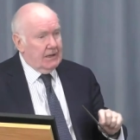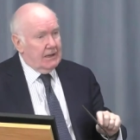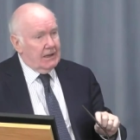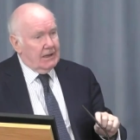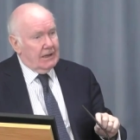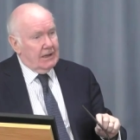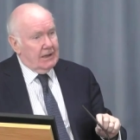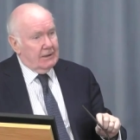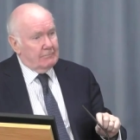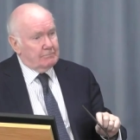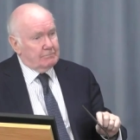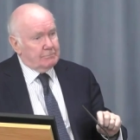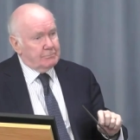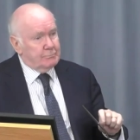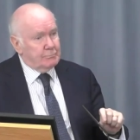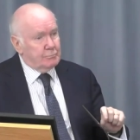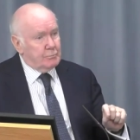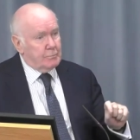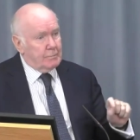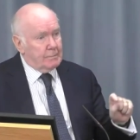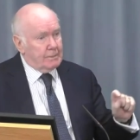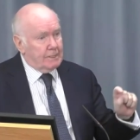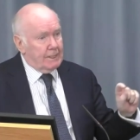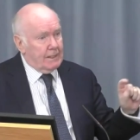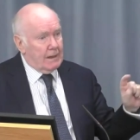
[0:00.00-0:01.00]
um,
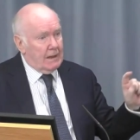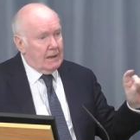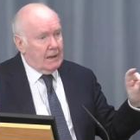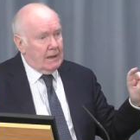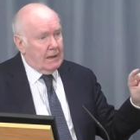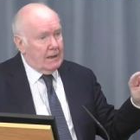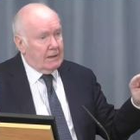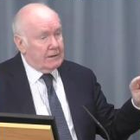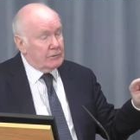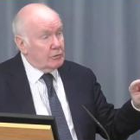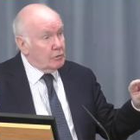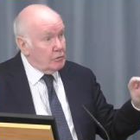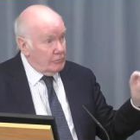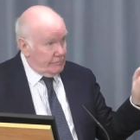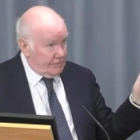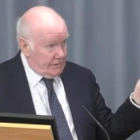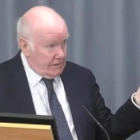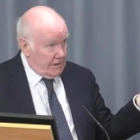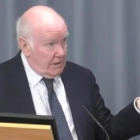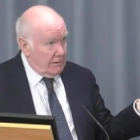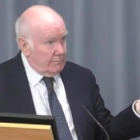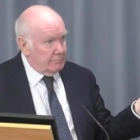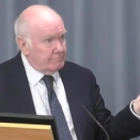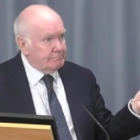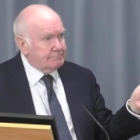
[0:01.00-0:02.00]
are
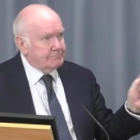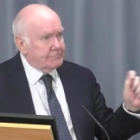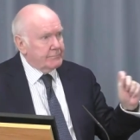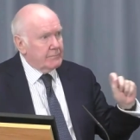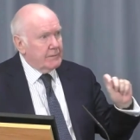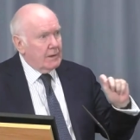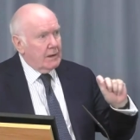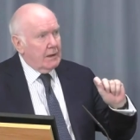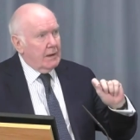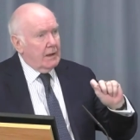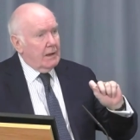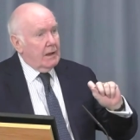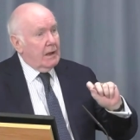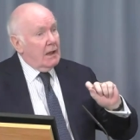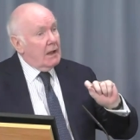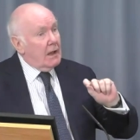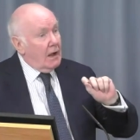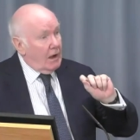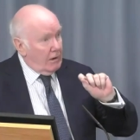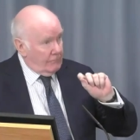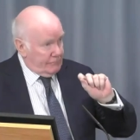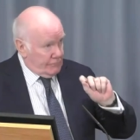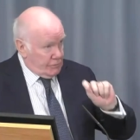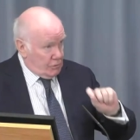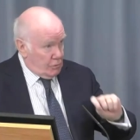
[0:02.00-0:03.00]
overcome.
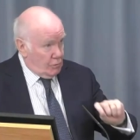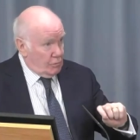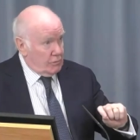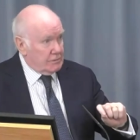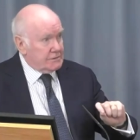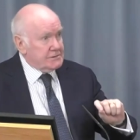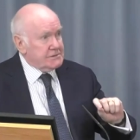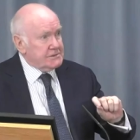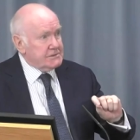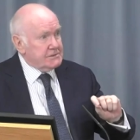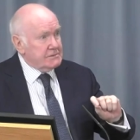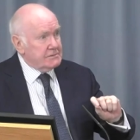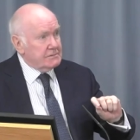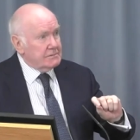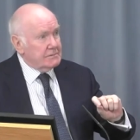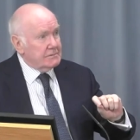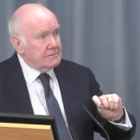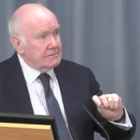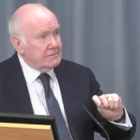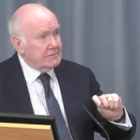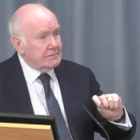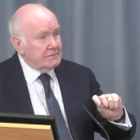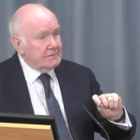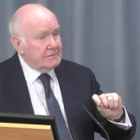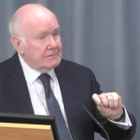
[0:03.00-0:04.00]
Of course,
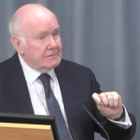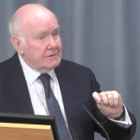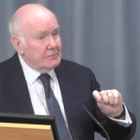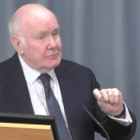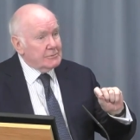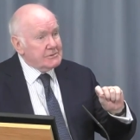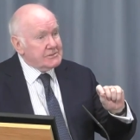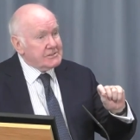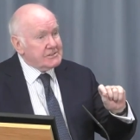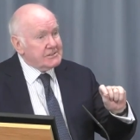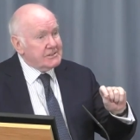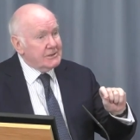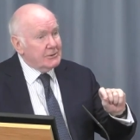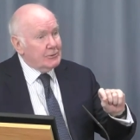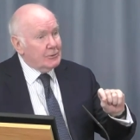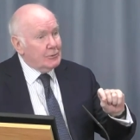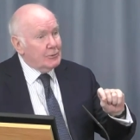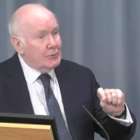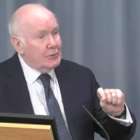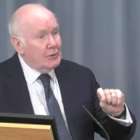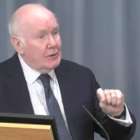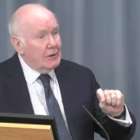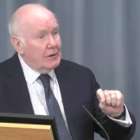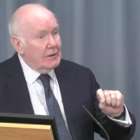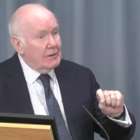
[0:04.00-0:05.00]
there was
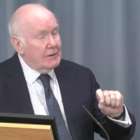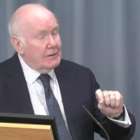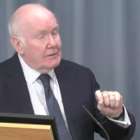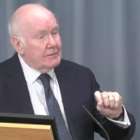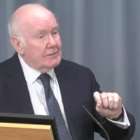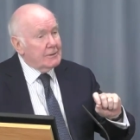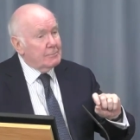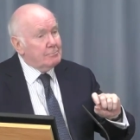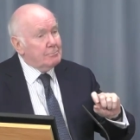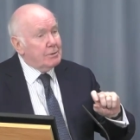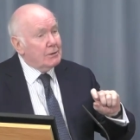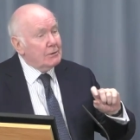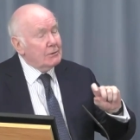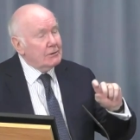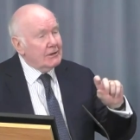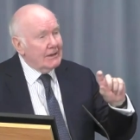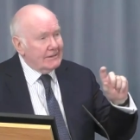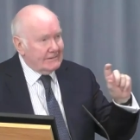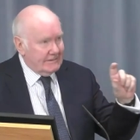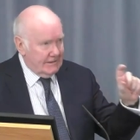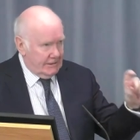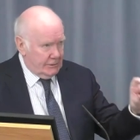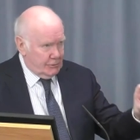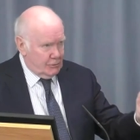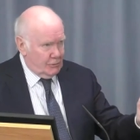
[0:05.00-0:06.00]
still the
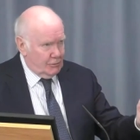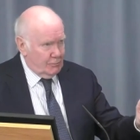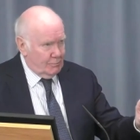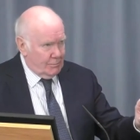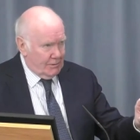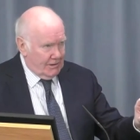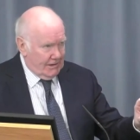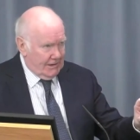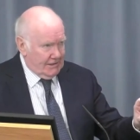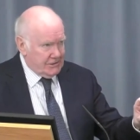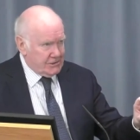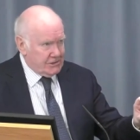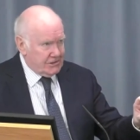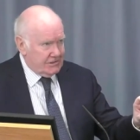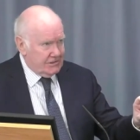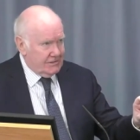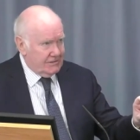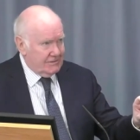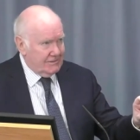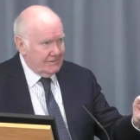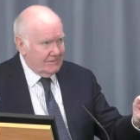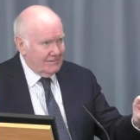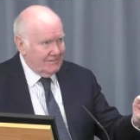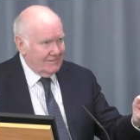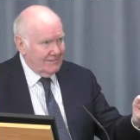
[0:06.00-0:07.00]
political
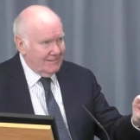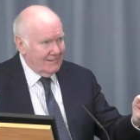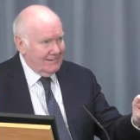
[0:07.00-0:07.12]
pressure